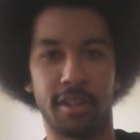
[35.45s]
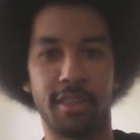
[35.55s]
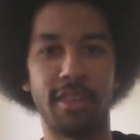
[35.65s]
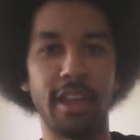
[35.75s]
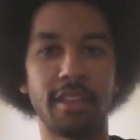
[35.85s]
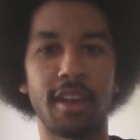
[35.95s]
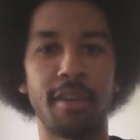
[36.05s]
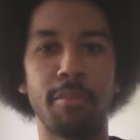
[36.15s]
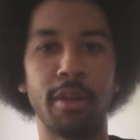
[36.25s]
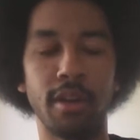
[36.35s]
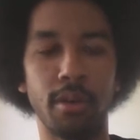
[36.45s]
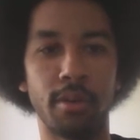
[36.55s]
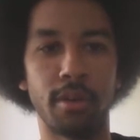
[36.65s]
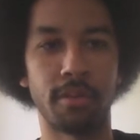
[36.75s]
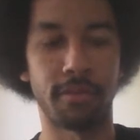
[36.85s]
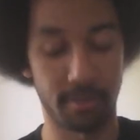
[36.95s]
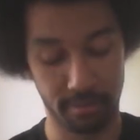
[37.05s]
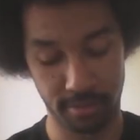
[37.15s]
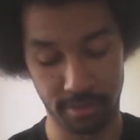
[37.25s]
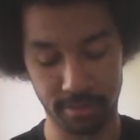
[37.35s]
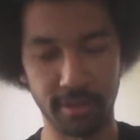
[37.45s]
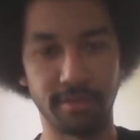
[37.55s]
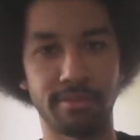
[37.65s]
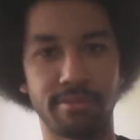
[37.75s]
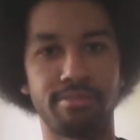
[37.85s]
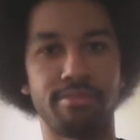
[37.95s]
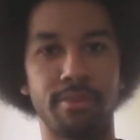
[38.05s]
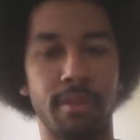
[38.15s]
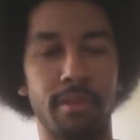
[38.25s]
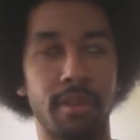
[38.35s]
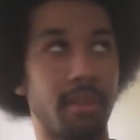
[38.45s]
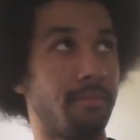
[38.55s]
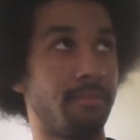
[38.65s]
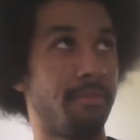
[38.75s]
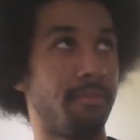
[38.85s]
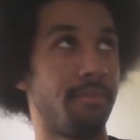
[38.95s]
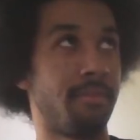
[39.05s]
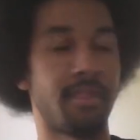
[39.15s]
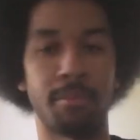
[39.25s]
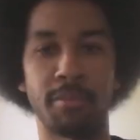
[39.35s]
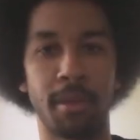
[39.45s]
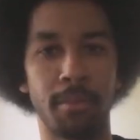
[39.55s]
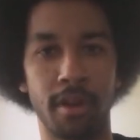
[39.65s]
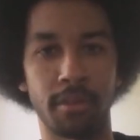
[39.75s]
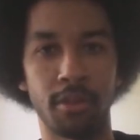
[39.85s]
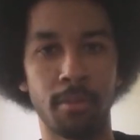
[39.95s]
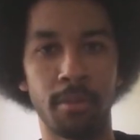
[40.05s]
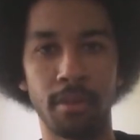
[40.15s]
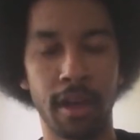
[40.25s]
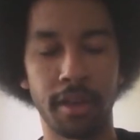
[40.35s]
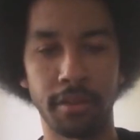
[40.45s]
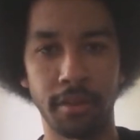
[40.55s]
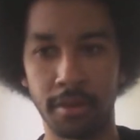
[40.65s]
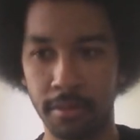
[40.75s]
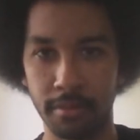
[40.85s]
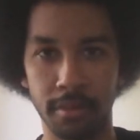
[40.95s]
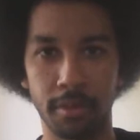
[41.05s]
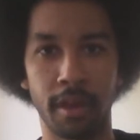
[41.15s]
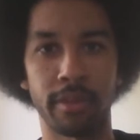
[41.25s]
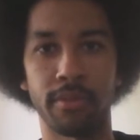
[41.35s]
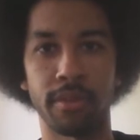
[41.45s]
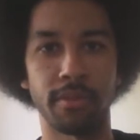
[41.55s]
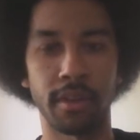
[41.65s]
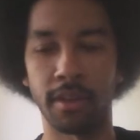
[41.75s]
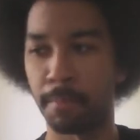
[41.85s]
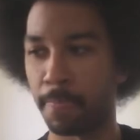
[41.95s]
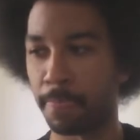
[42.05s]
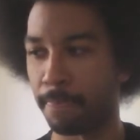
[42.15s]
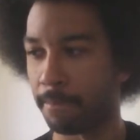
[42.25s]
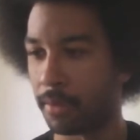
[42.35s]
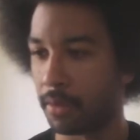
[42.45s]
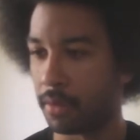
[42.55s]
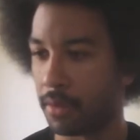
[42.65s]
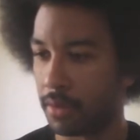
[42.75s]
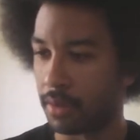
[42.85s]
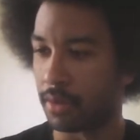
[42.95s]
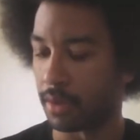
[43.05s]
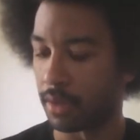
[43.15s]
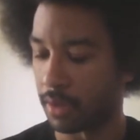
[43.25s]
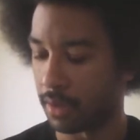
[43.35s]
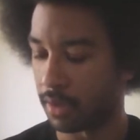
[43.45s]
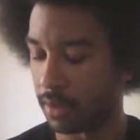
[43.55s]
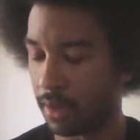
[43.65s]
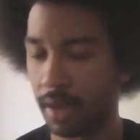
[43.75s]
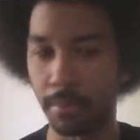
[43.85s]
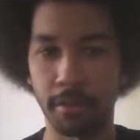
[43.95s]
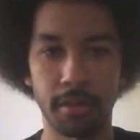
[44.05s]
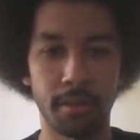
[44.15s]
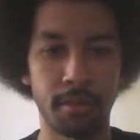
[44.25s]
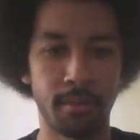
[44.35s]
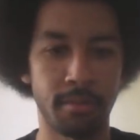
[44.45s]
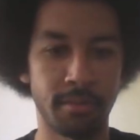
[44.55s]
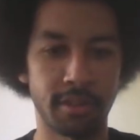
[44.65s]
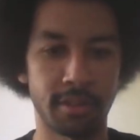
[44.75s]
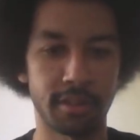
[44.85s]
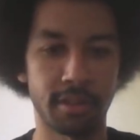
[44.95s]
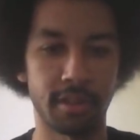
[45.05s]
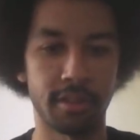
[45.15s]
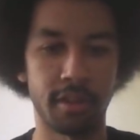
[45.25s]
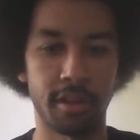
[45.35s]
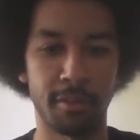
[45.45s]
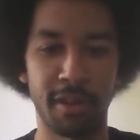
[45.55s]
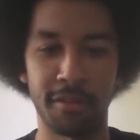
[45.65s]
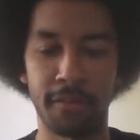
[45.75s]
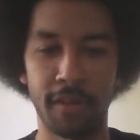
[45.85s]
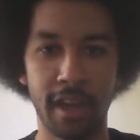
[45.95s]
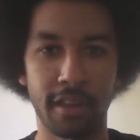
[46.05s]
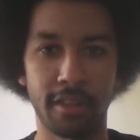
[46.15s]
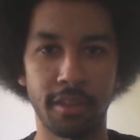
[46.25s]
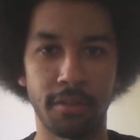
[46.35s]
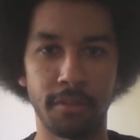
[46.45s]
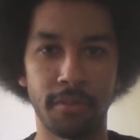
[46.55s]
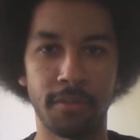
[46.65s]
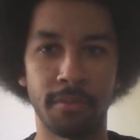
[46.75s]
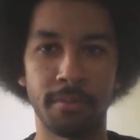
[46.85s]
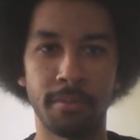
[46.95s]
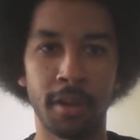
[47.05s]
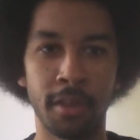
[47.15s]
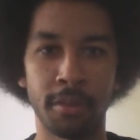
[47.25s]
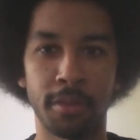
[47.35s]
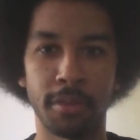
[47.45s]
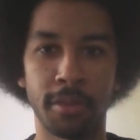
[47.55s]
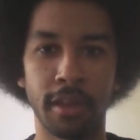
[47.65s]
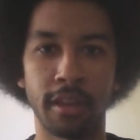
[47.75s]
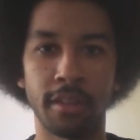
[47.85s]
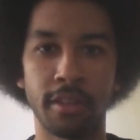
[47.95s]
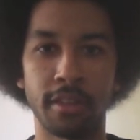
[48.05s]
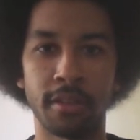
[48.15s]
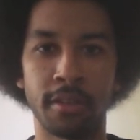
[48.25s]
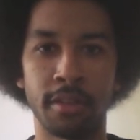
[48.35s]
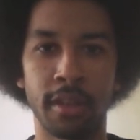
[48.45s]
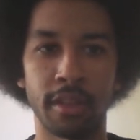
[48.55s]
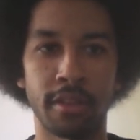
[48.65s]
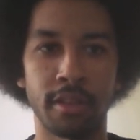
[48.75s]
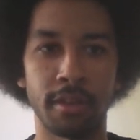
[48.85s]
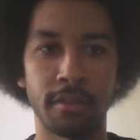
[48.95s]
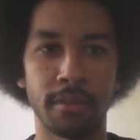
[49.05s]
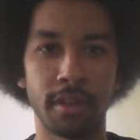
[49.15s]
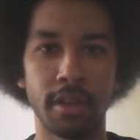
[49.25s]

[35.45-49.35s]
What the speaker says: thing that I've been doing for, since, what is it, September, October last year, 2015. And yeah, so we're just going to talk about facts and other things and all that stuff.